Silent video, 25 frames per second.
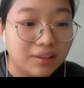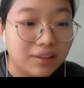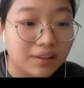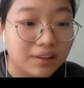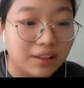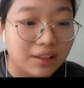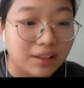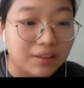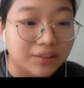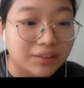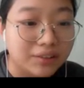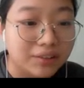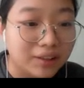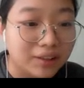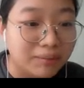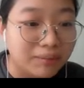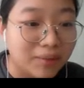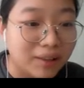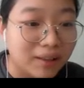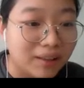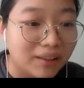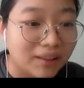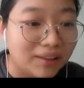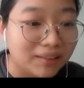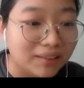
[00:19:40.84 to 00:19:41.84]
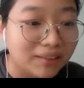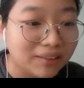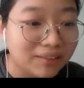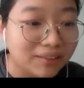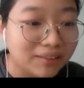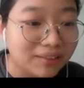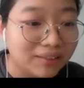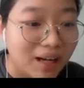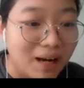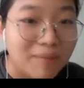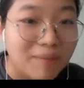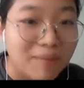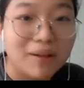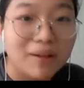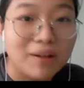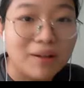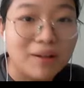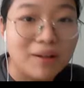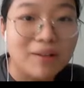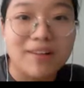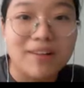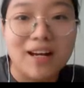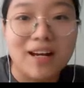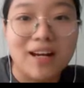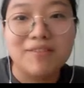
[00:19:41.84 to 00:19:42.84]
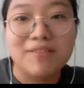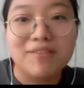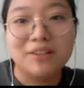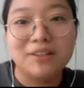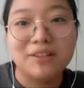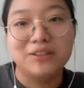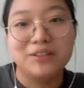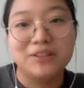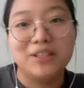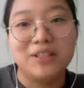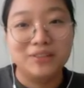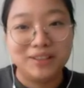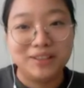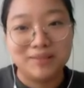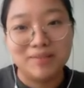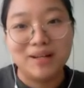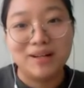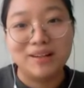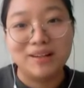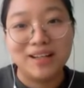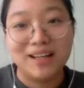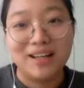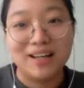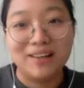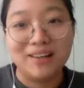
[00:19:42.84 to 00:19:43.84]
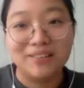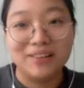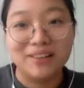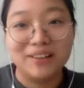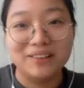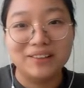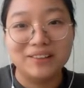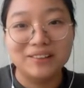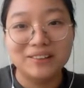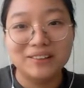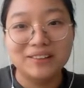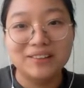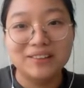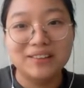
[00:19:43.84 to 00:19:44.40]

HTML. I believe they have HTML language.